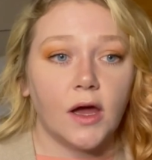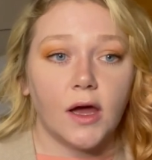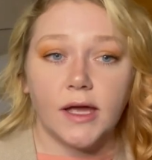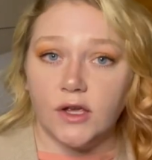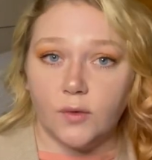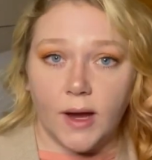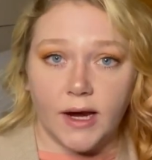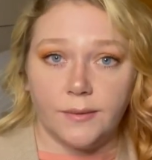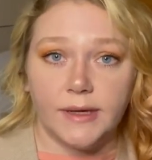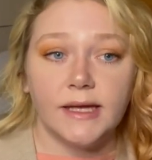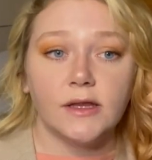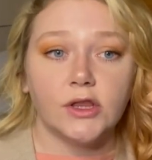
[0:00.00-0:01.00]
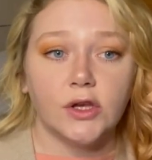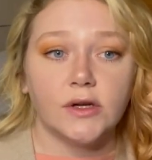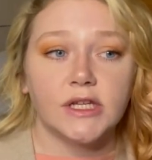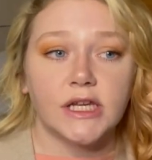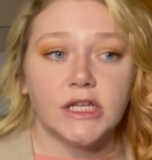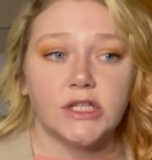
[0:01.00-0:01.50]
inquiry
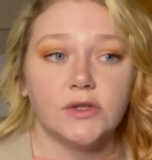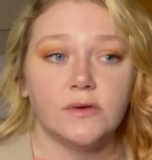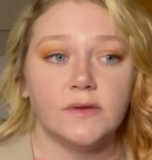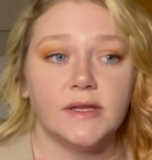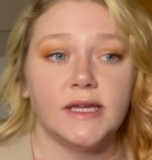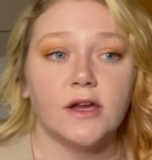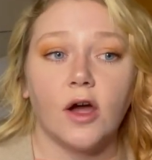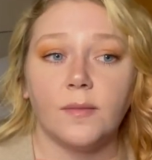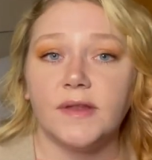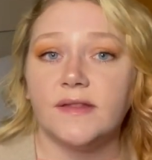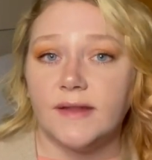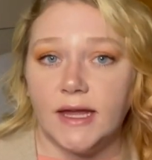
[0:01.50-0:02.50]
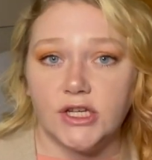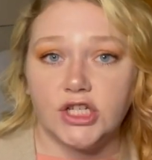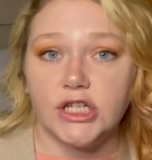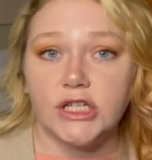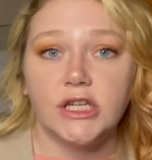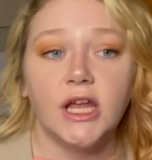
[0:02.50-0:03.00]
looked into the
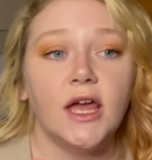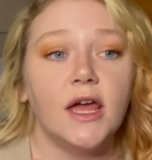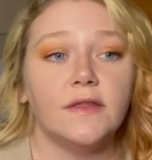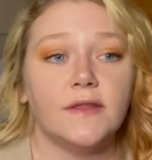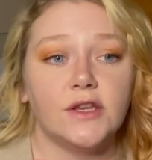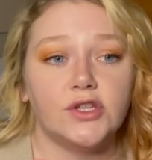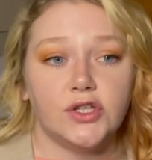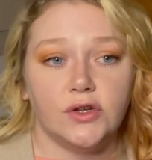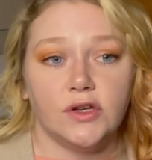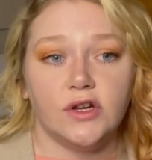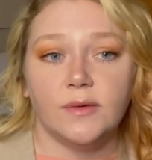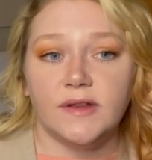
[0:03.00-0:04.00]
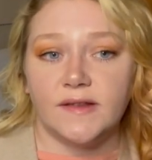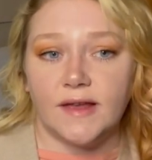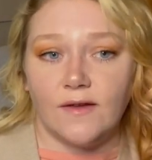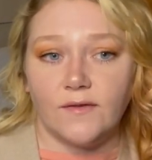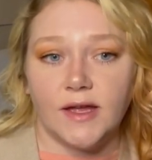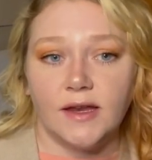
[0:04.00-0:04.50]
compensation that Junior was
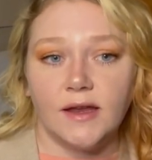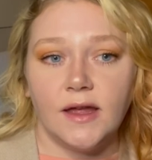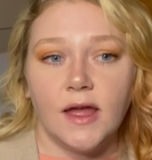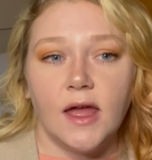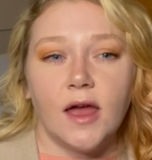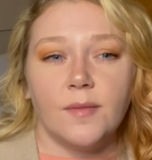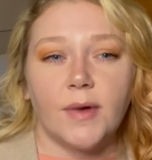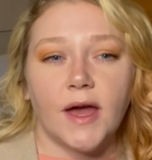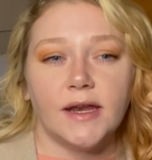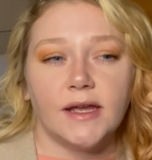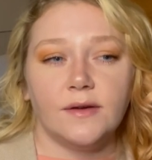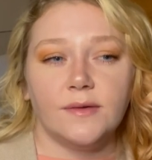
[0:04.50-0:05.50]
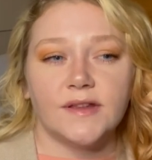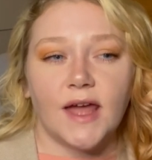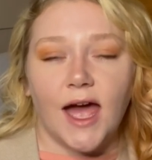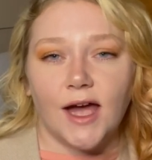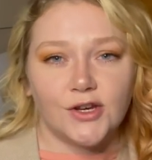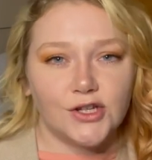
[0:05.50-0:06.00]
given, but it was
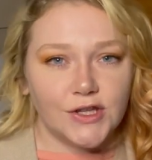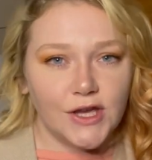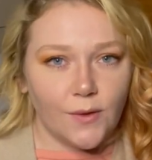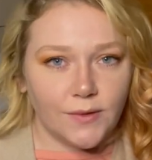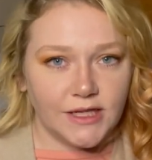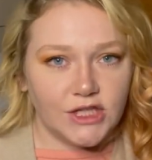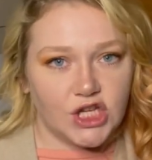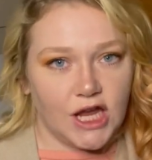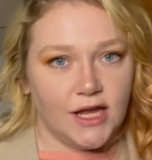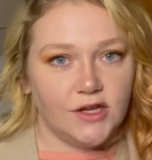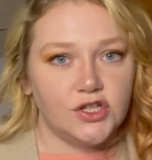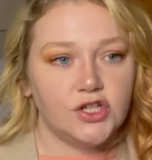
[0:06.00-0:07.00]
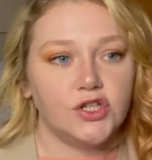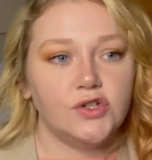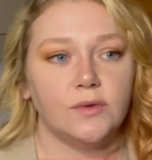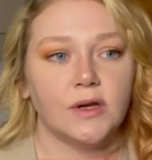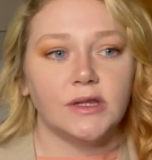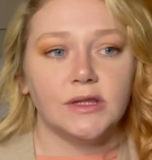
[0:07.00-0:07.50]
actually only changed
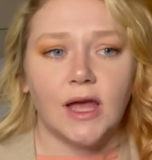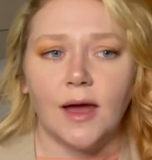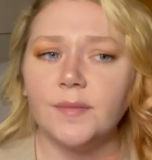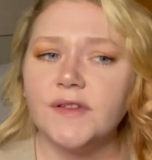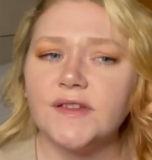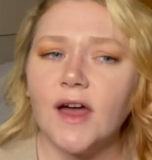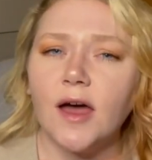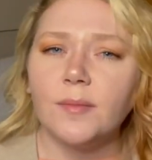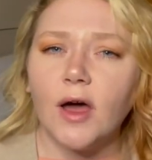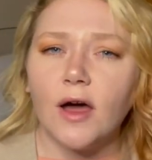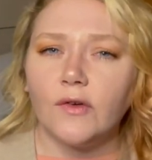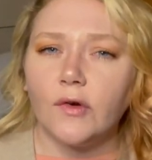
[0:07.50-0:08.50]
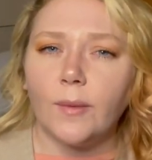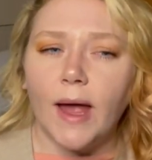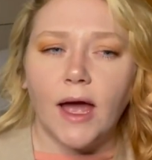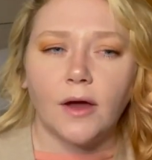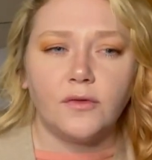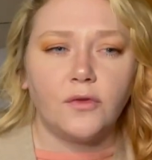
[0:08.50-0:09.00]
to a lump sum of
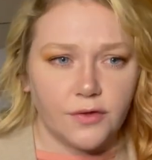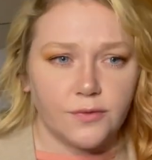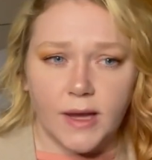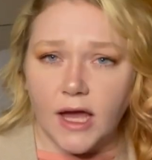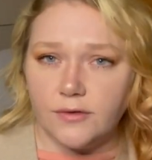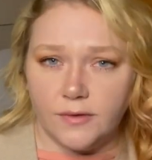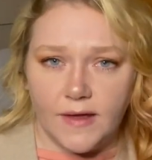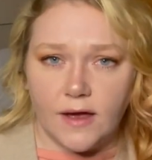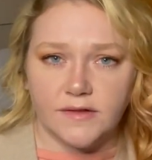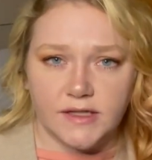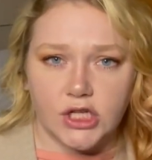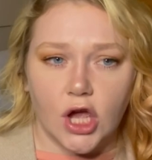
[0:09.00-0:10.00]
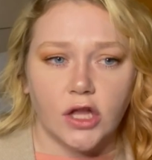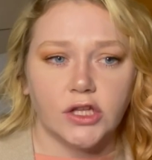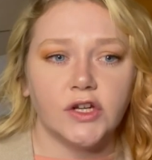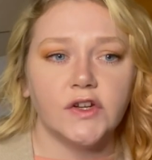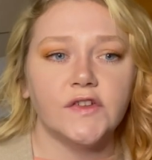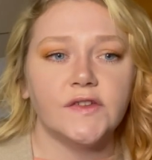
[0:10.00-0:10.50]
around
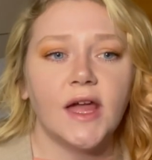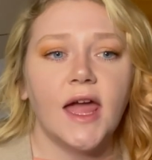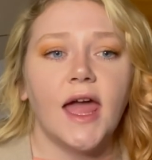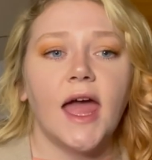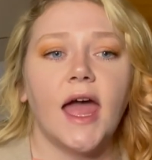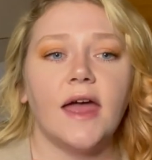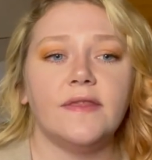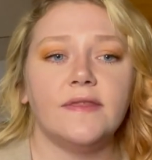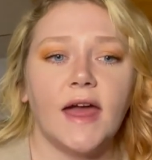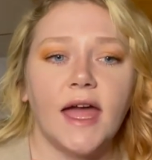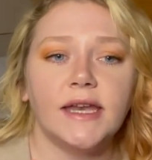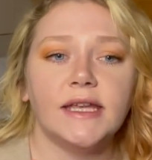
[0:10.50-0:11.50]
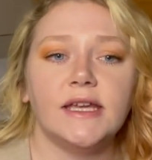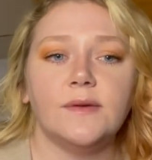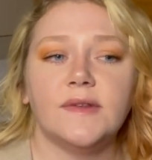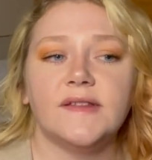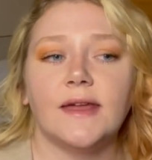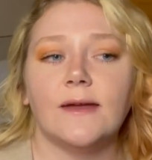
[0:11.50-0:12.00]
$300,000, and then he
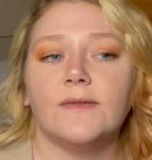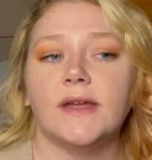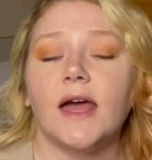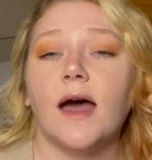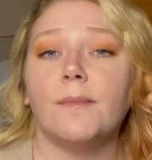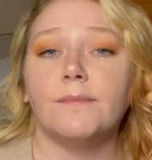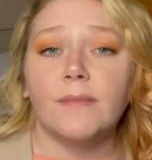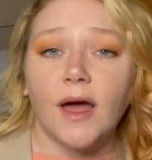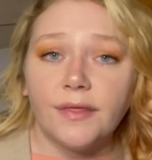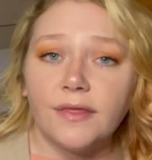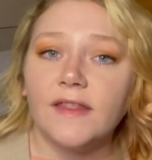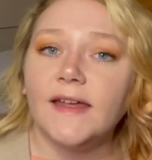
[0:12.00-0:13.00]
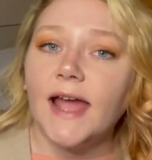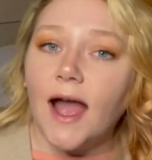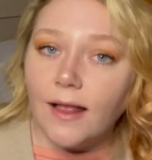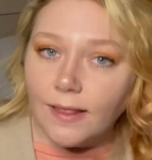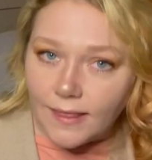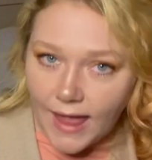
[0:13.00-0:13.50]
was given a monthly
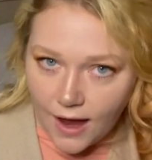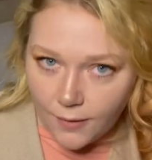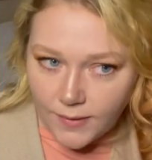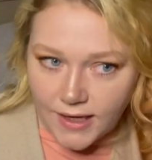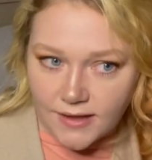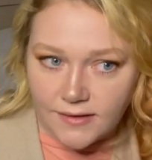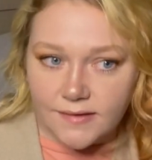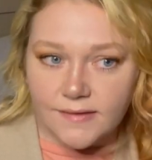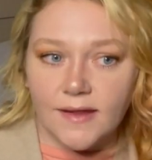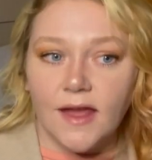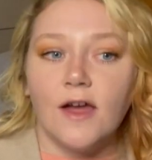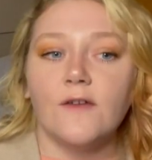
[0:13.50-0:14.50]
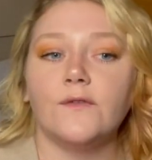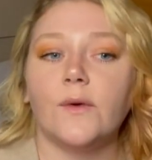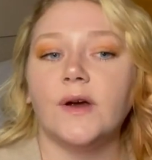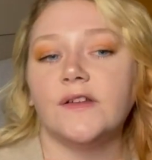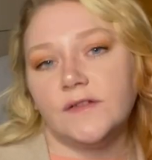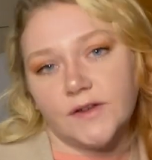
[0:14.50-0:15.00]
allowance
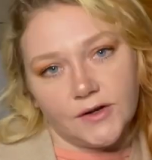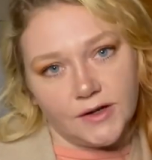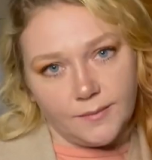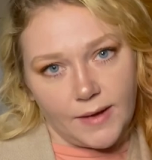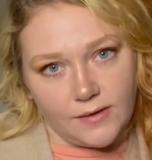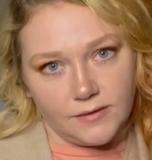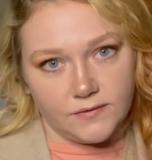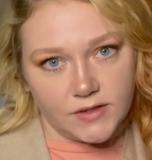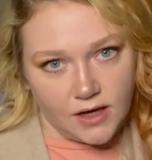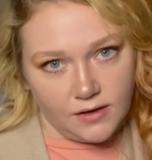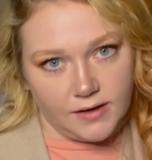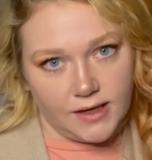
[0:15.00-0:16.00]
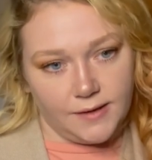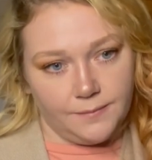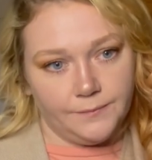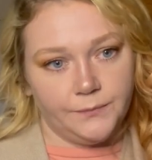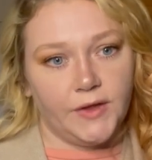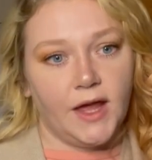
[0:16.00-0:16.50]
for a certain amount of time.
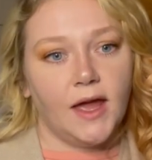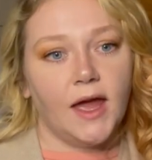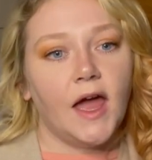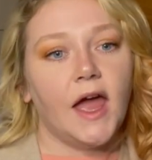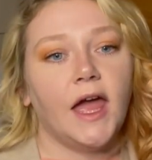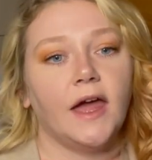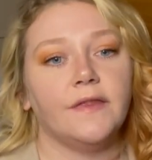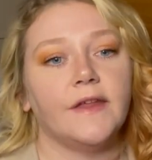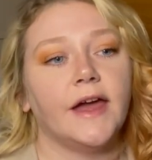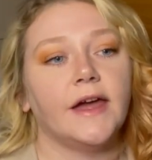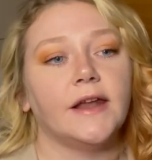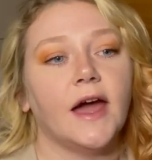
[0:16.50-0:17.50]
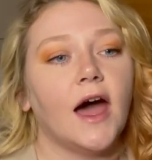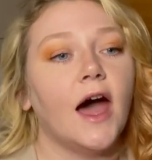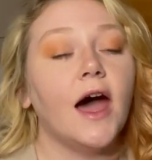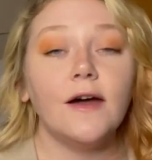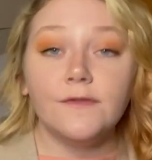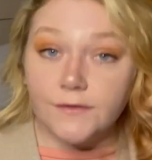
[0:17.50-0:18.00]
And then
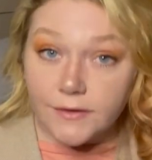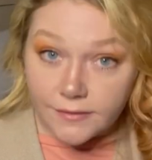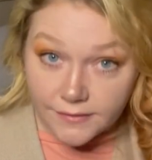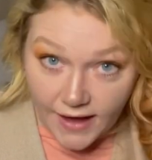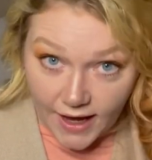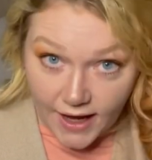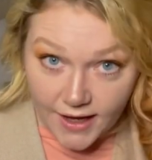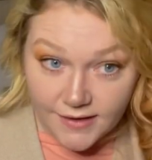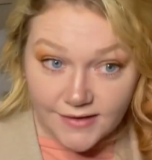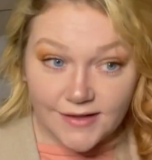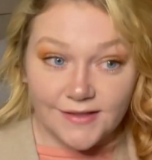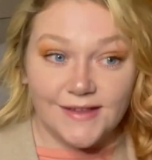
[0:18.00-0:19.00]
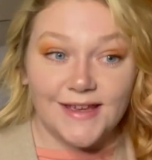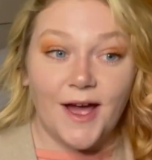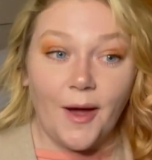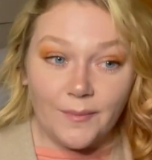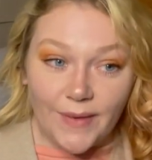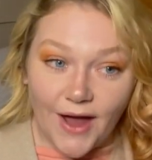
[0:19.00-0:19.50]
after that, the
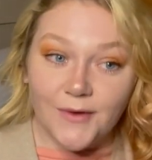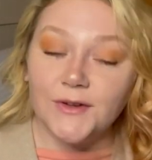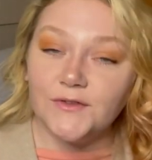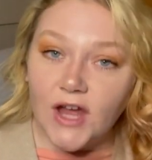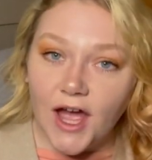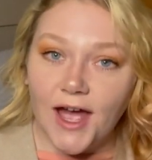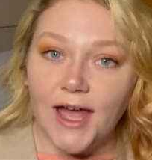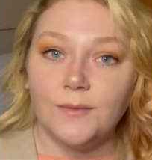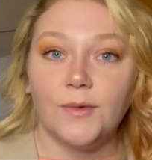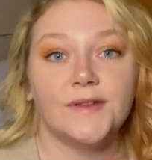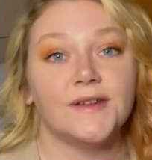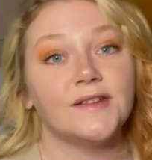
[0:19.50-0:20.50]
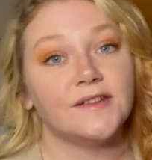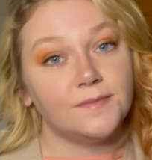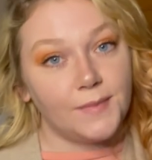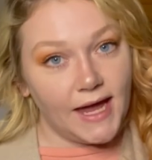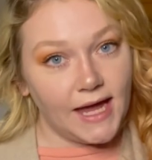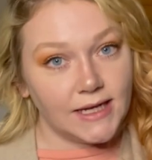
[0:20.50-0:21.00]
amount of time was
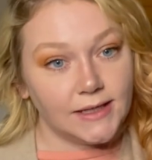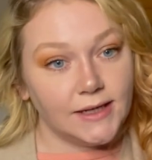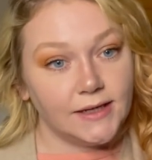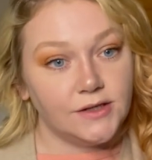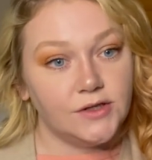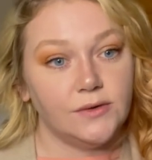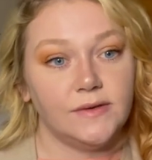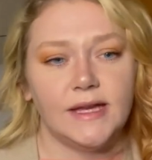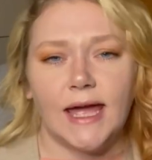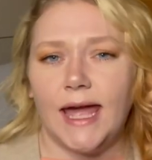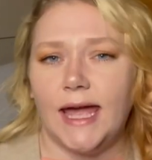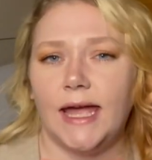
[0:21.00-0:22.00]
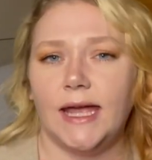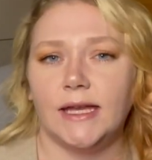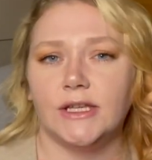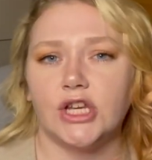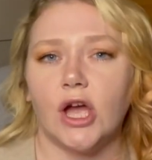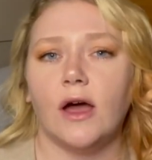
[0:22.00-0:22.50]
expanded to the
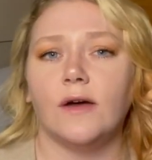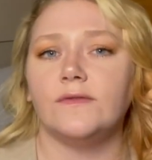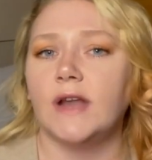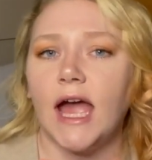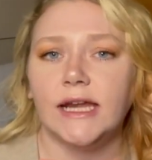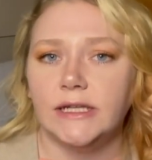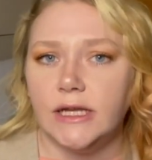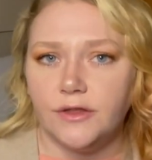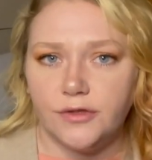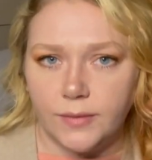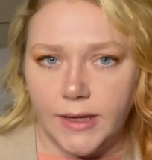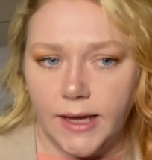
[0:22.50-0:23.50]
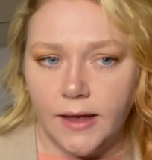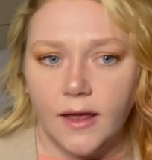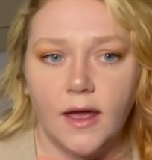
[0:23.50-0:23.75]
age of 93.